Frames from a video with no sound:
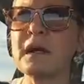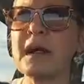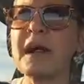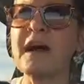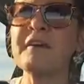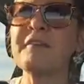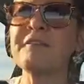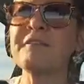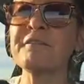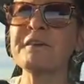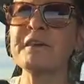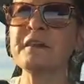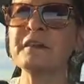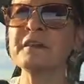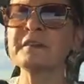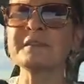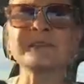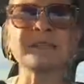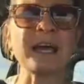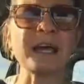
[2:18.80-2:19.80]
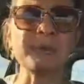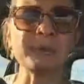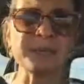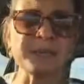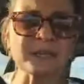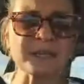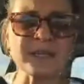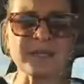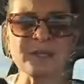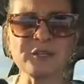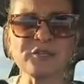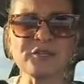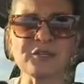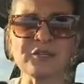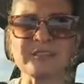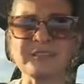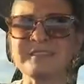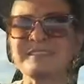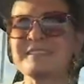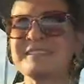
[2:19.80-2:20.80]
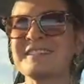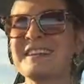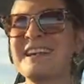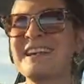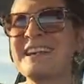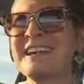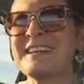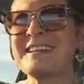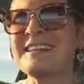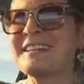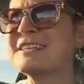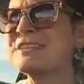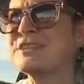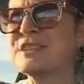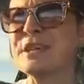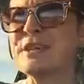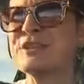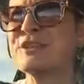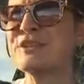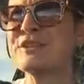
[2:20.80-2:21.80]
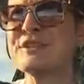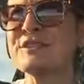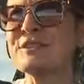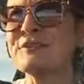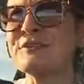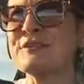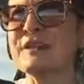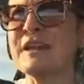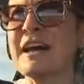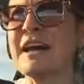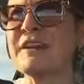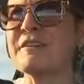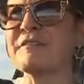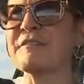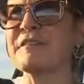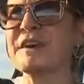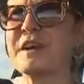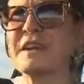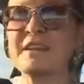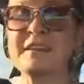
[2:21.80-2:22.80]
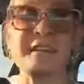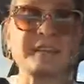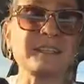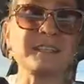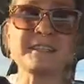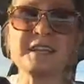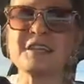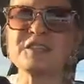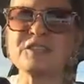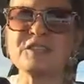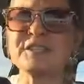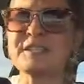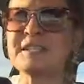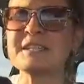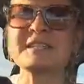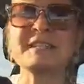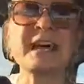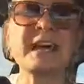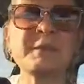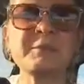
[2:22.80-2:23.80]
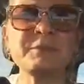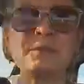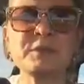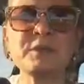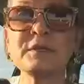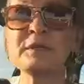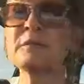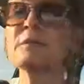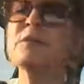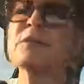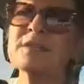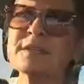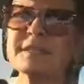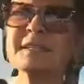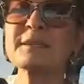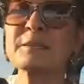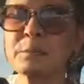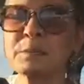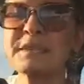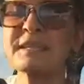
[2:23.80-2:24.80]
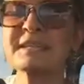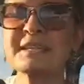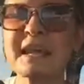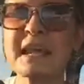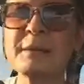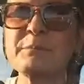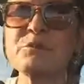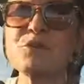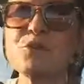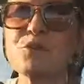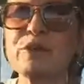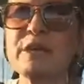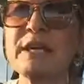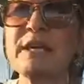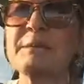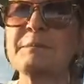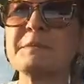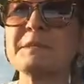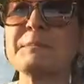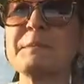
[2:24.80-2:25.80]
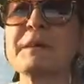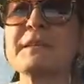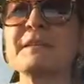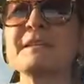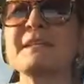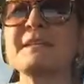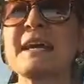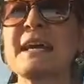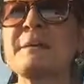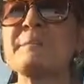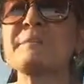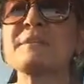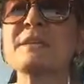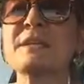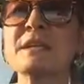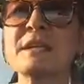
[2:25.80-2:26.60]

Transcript: have the same intentions, the intentions of love, the intentions the same not the, with the same dreams, but the same